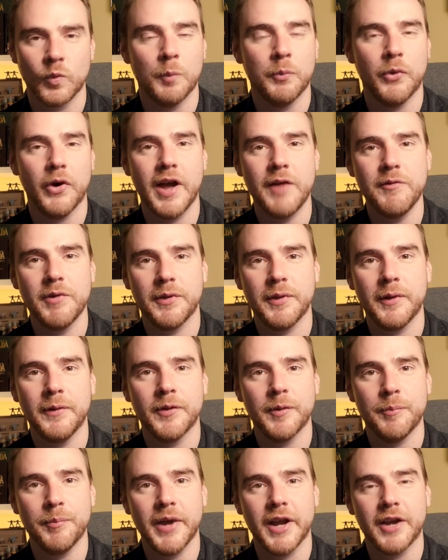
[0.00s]
But everything
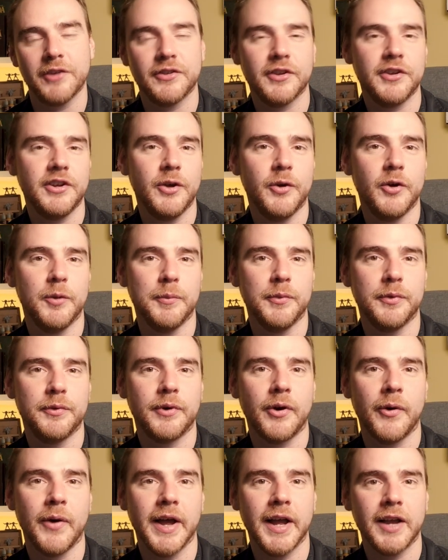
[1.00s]
that makes the new human
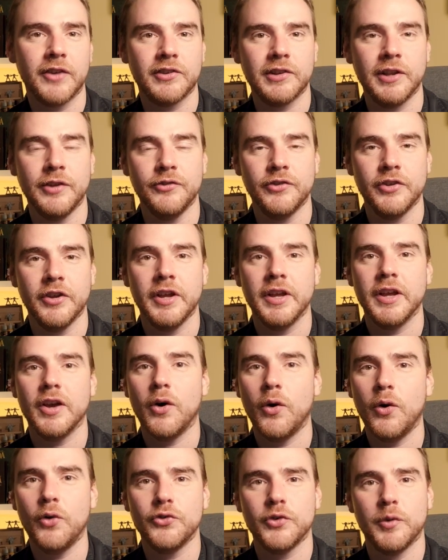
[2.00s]
thrower excellent
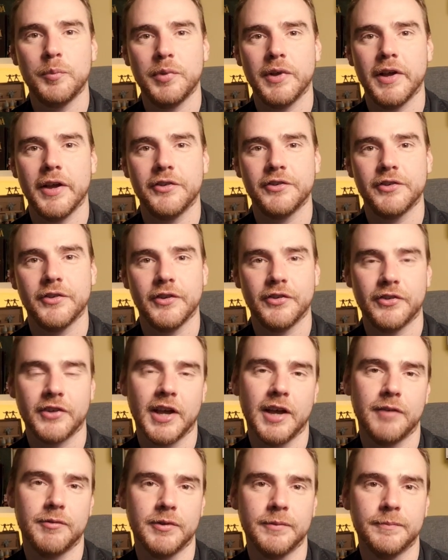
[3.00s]
also applies to the
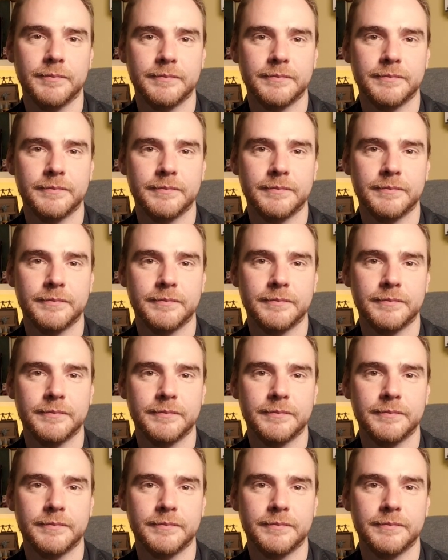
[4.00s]
Skaven.